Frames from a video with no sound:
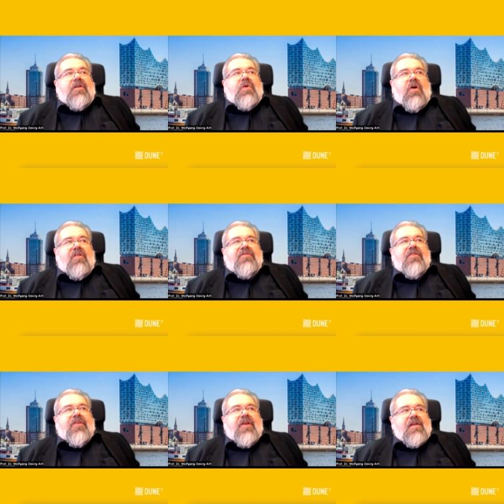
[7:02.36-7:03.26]
to offer
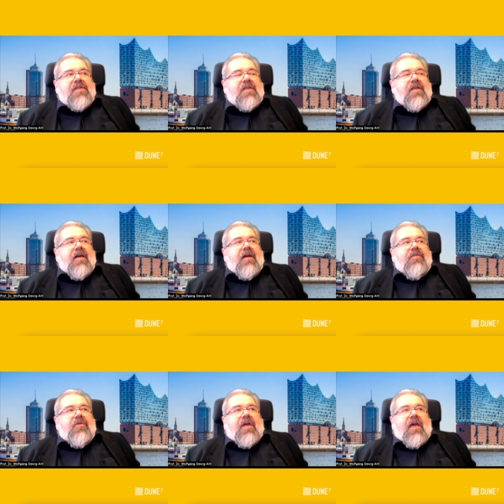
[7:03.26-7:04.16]
things
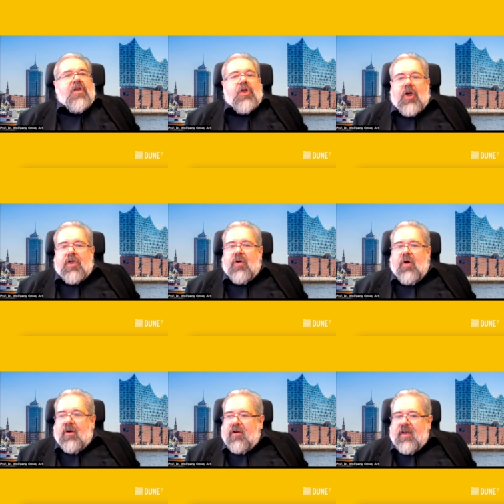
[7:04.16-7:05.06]
you cannot
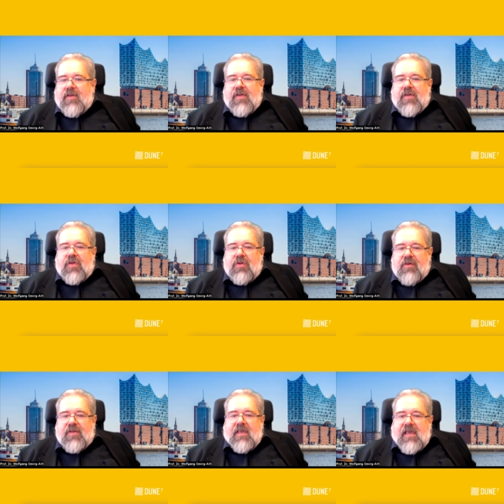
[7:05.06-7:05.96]
organize as a
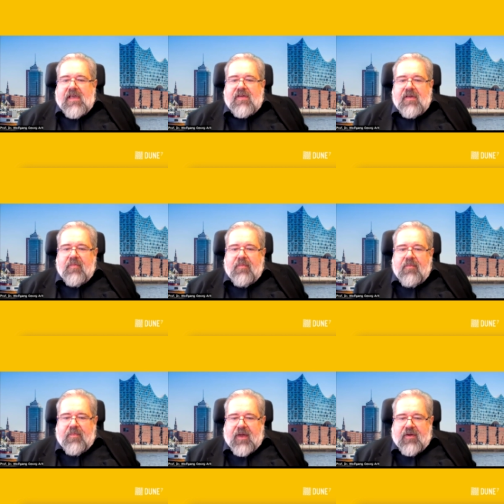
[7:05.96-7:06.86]
tourist easily
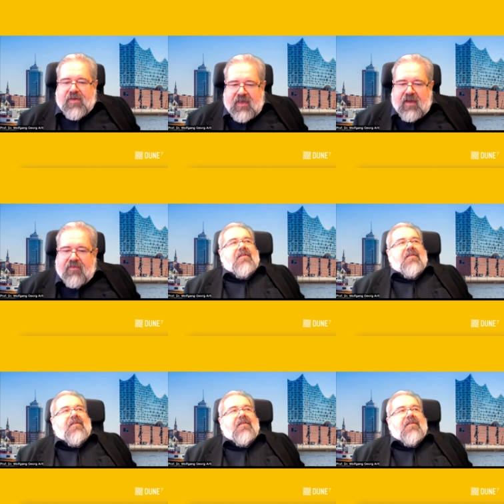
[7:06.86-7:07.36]
by yourself.